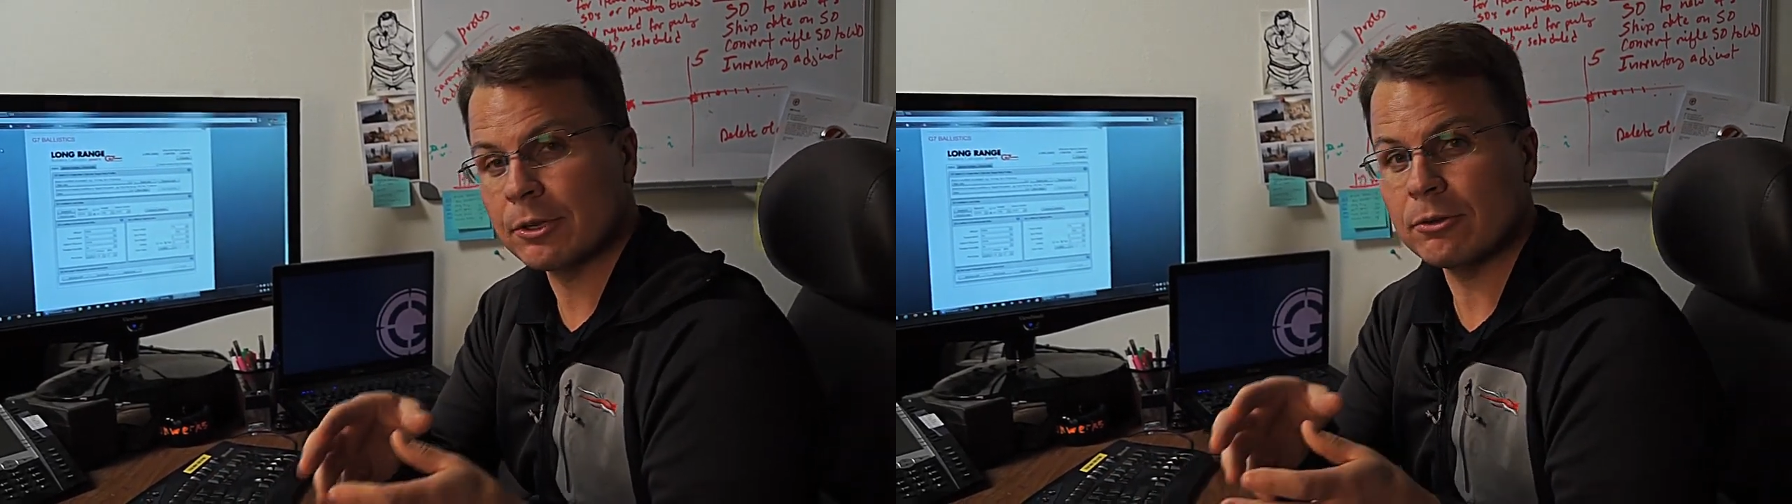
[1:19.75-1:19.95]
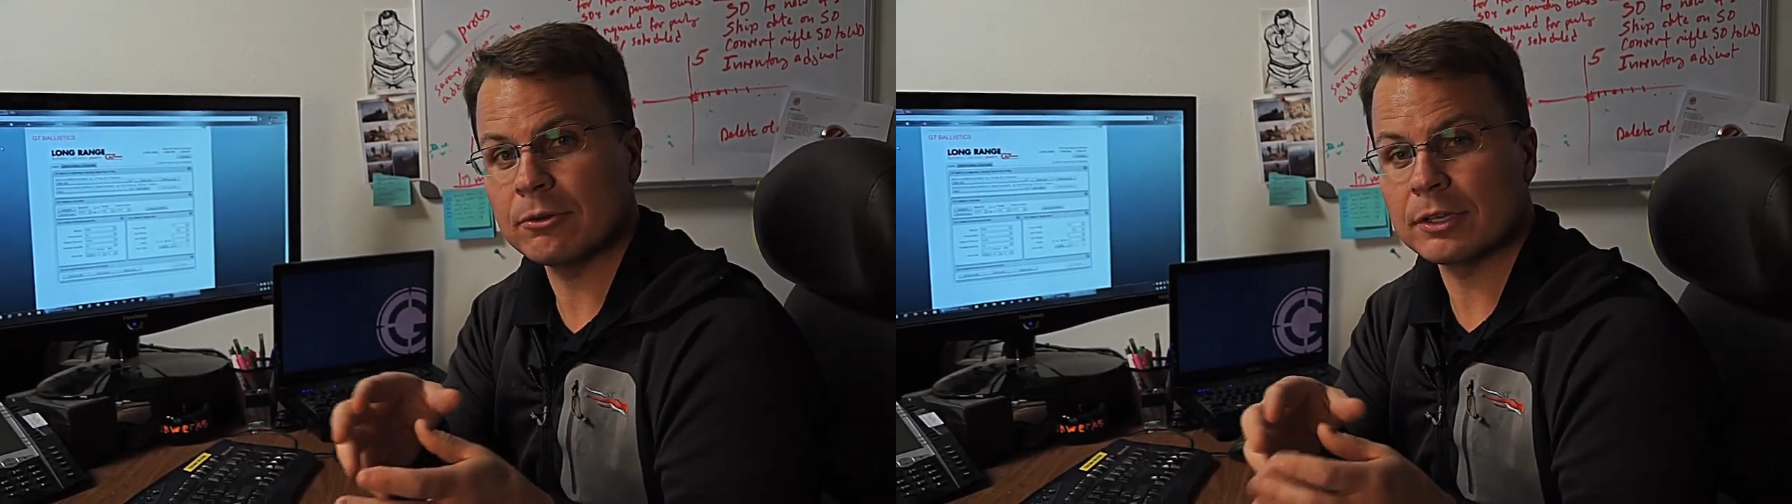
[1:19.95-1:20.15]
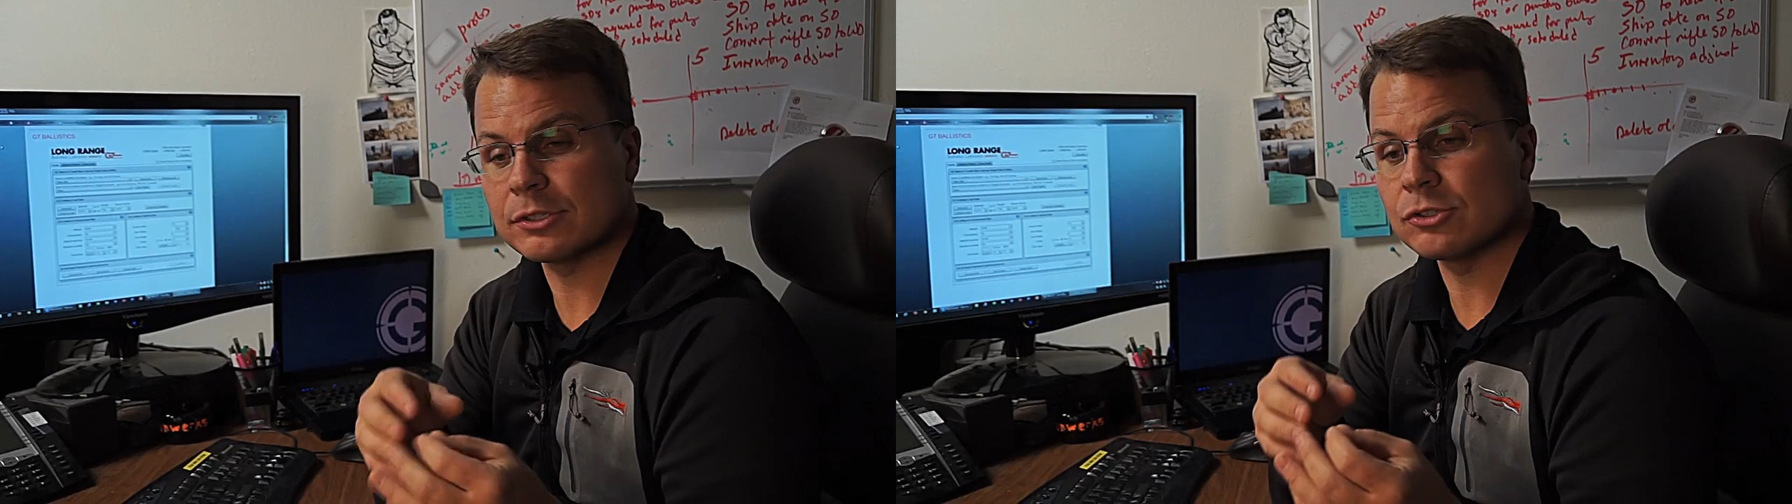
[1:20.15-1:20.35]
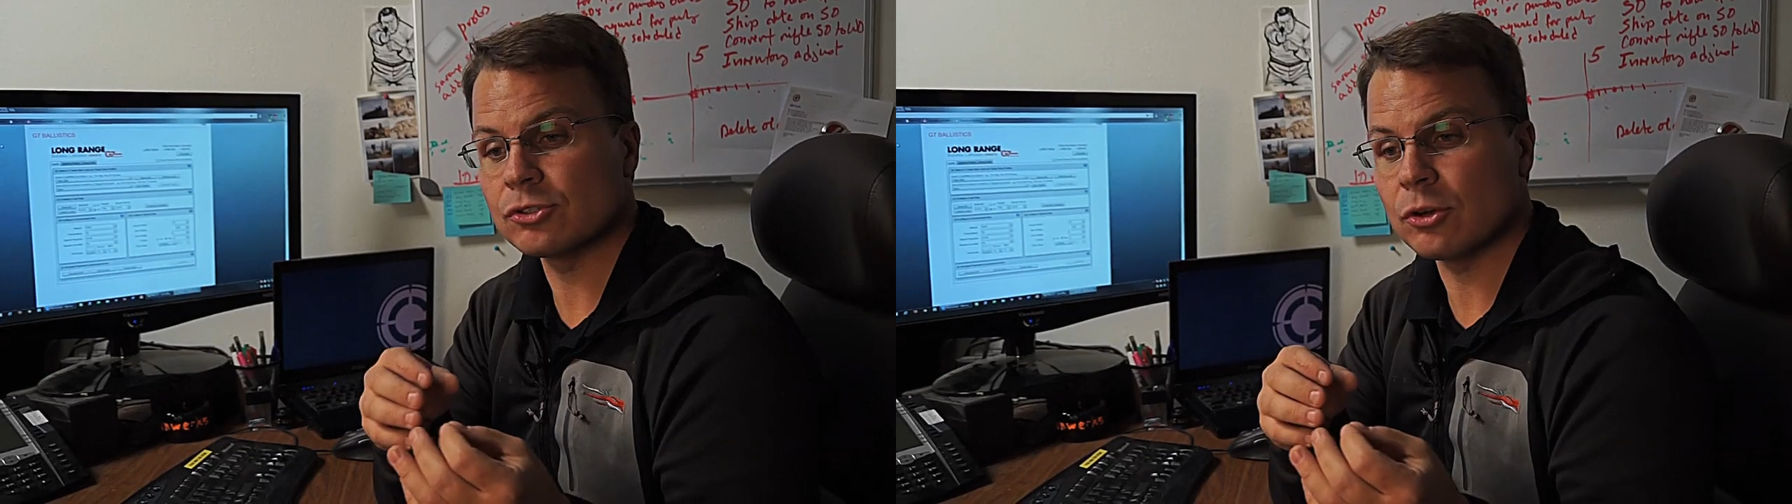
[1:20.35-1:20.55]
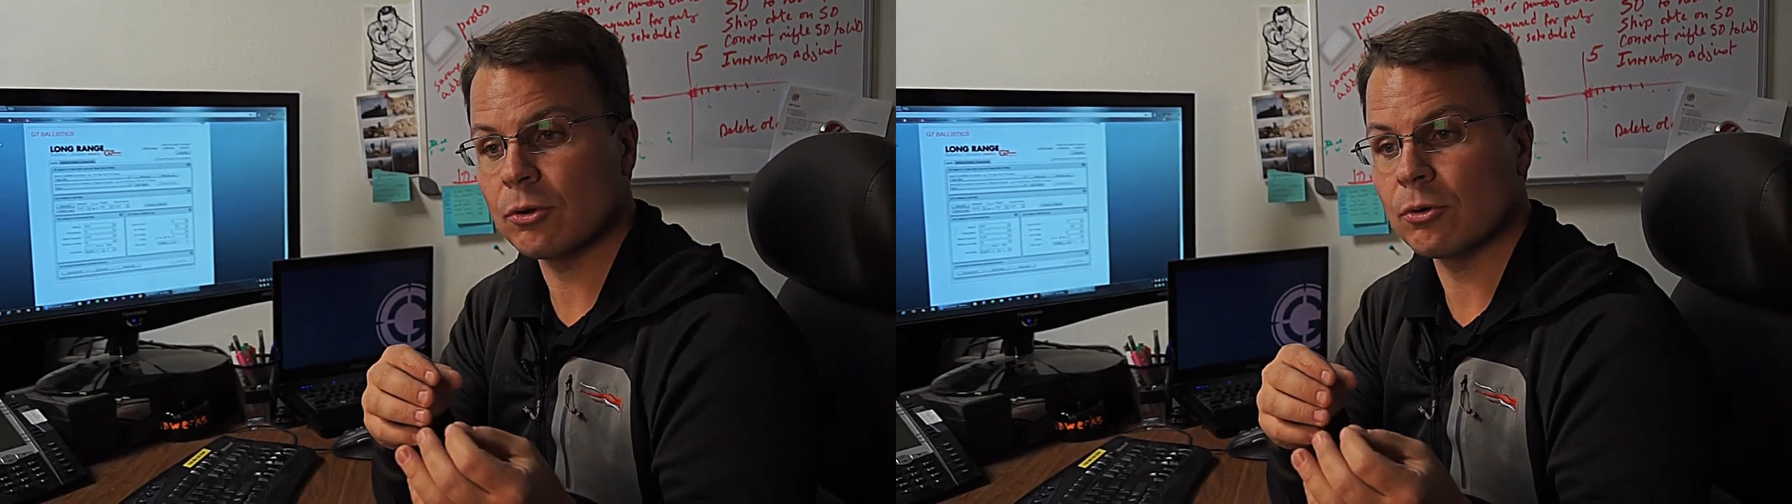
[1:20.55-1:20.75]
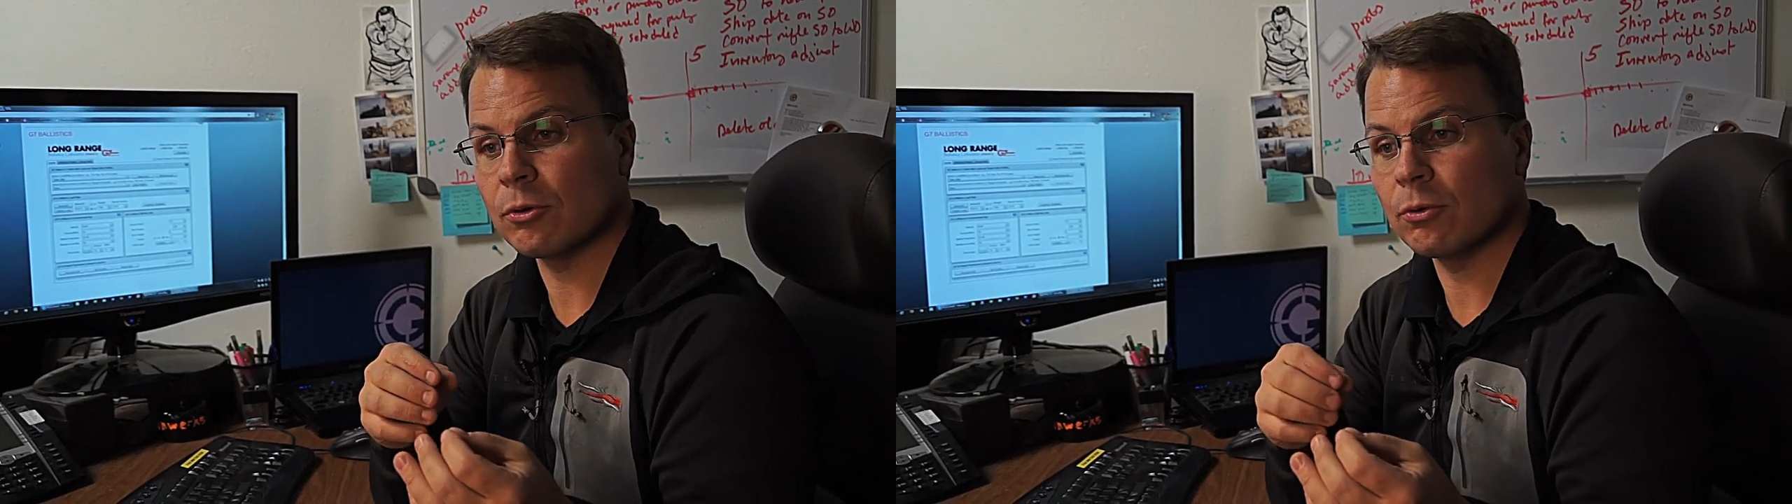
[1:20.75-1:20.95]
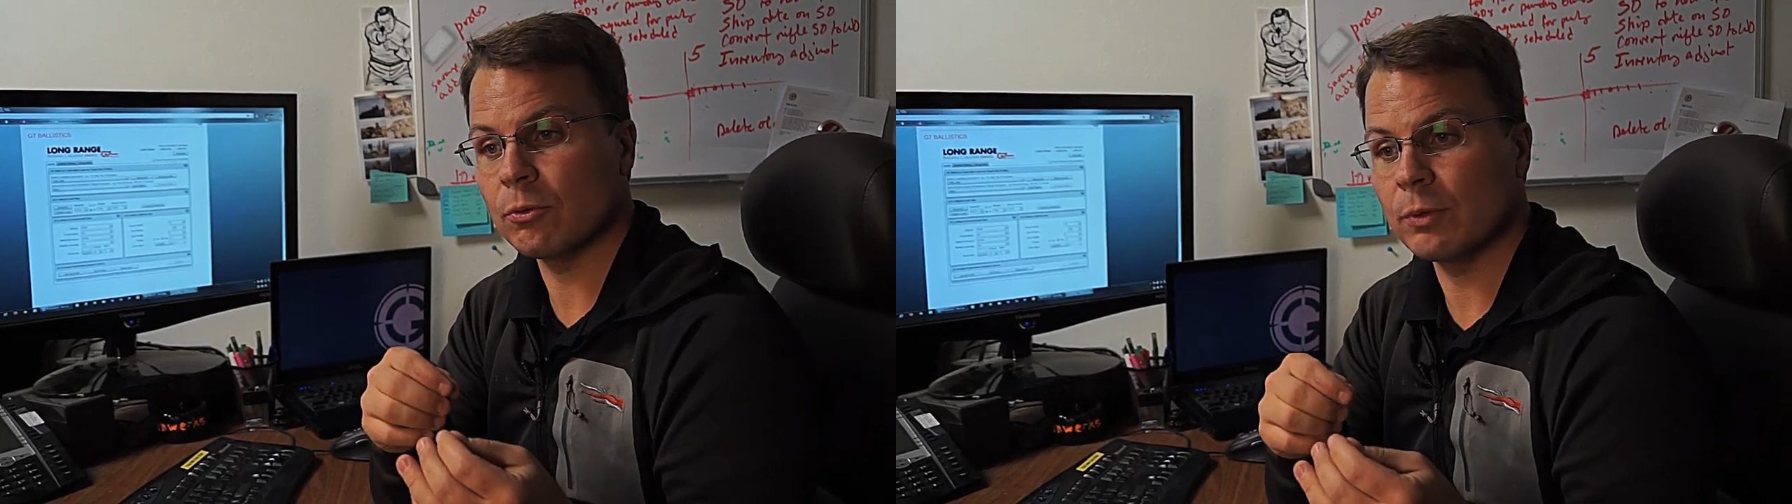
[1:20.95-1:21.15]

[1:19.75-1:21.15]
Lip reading: do this is so